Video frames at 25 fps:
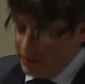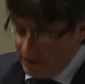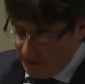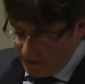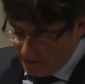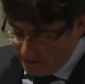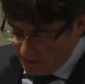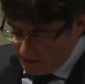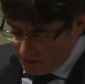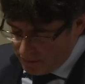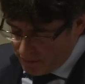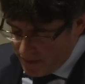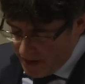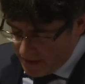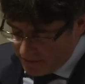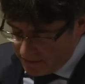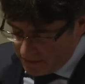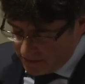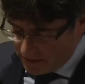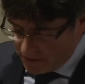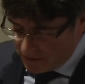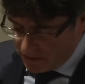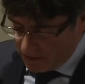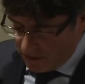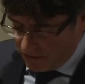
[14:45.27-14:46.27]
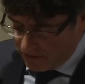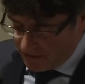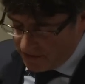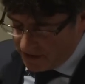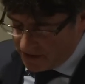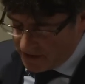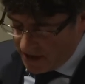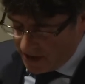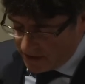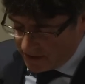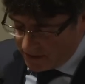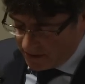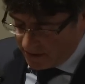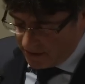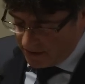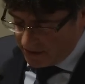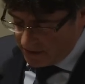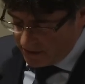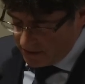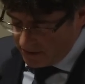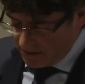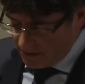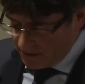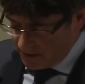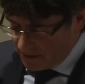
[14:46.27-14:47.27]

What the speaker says: in independence of the justice